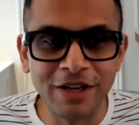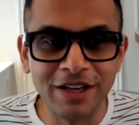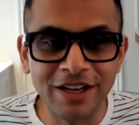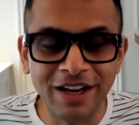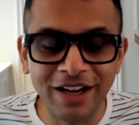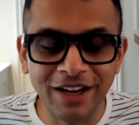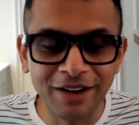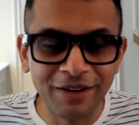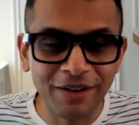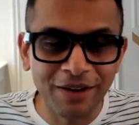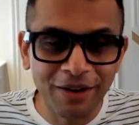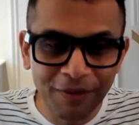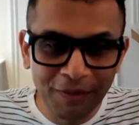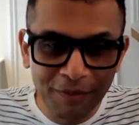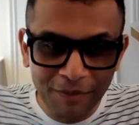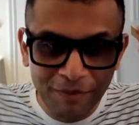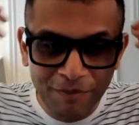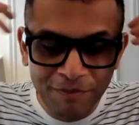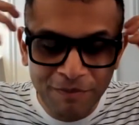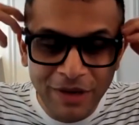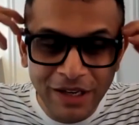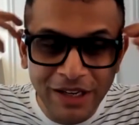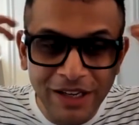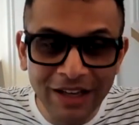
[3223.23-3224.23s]
We need
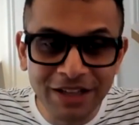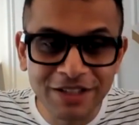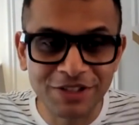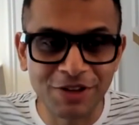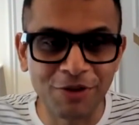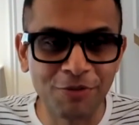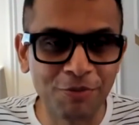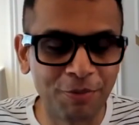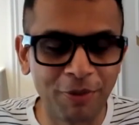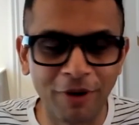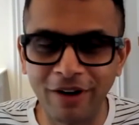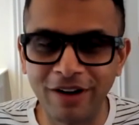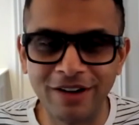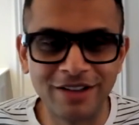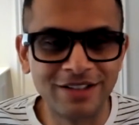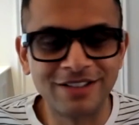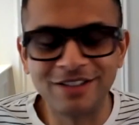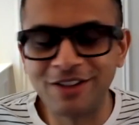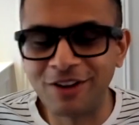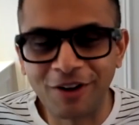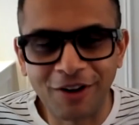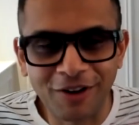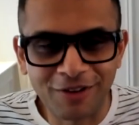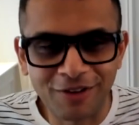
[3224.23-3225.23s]
millions of
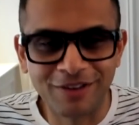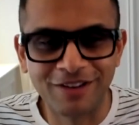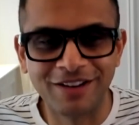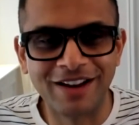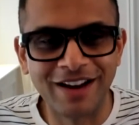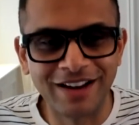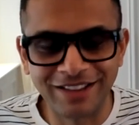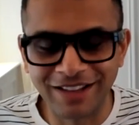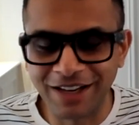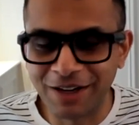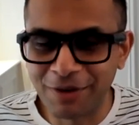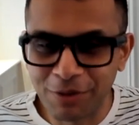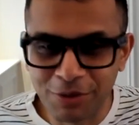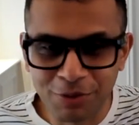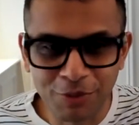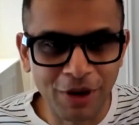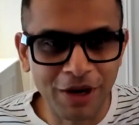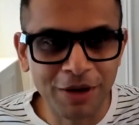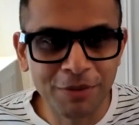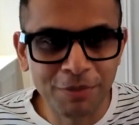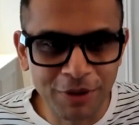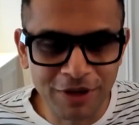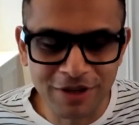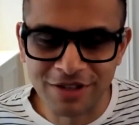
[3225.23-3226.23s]
points. You're not going to get that with
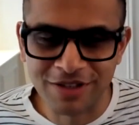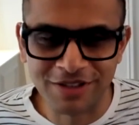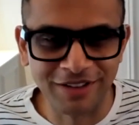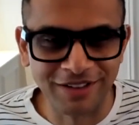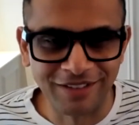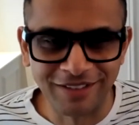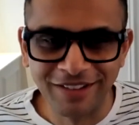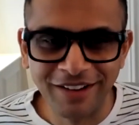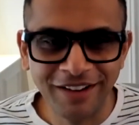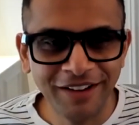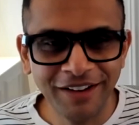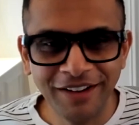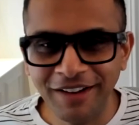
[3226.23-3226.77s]
one person.